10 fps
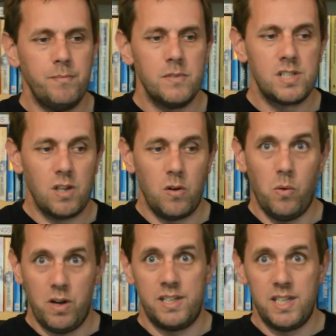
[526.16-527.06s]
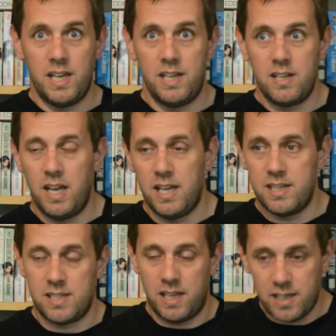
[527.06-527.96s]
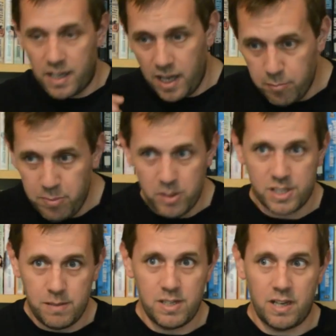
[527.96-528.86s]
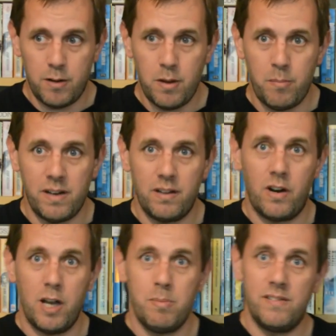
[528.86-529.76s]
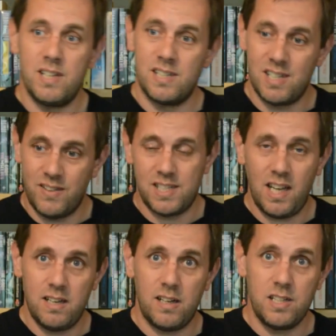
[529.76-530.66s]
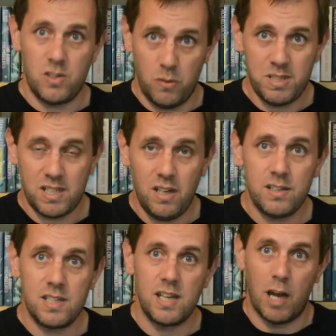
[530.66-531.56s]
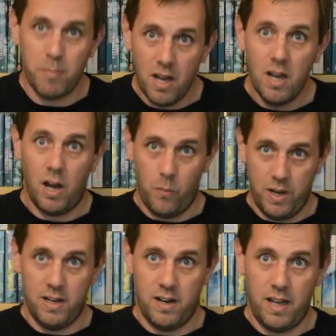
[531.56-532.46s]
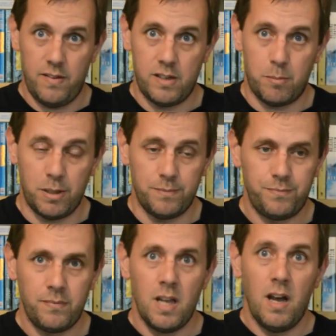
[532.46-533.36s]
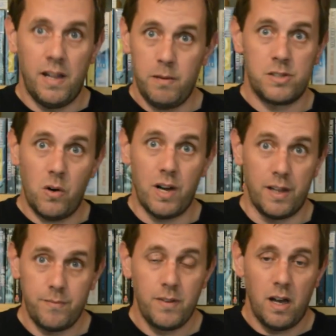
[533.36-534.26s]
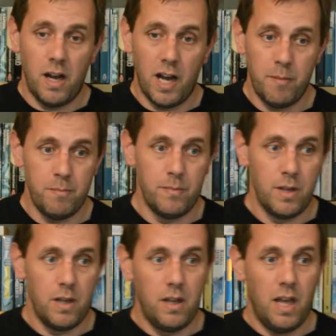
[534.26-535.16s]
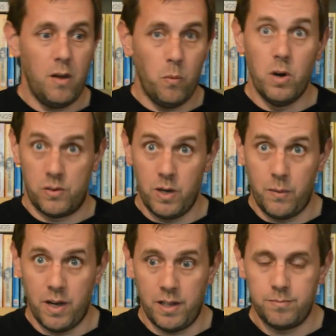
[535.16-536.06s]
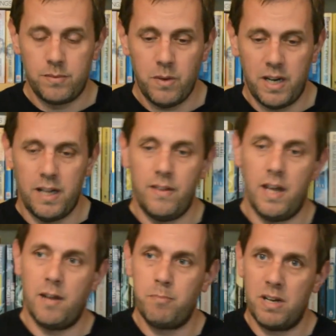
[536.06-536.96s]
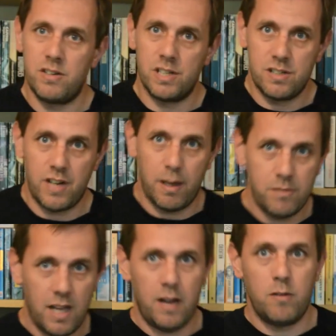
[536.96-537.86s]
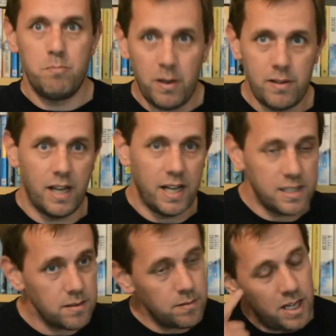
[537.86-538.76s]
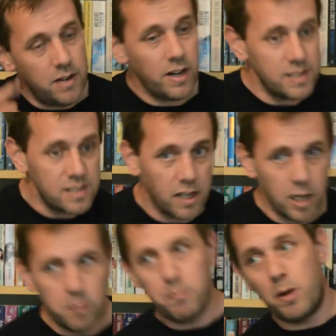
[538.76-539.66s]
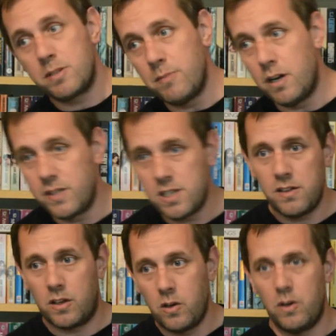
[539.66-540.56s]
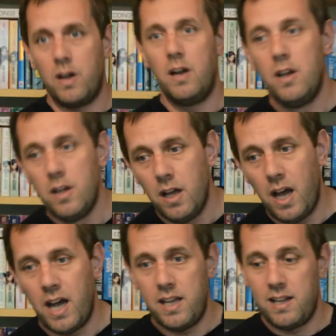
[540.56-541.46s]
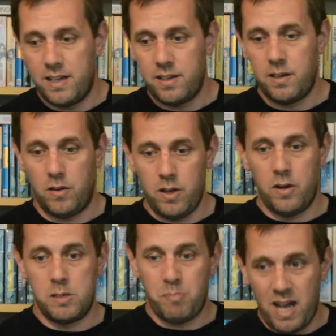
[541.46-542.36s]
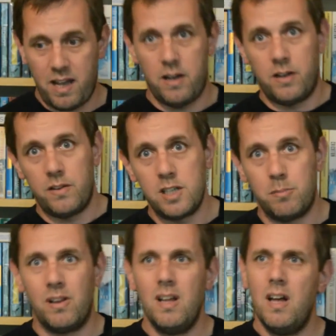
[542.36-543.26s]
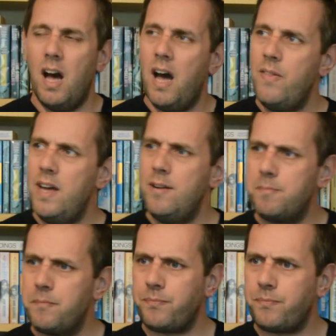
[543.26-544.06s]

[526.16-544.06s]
So what I did is I kind of pushed him to create a bit of distance. And the second I saw him start to step, I went in and hit the double. And that was great. It worked really well. Went in there, penetration step down, both legs, ear against the side, popped him over, turned the corner, and he landed on his back. I got the double. And then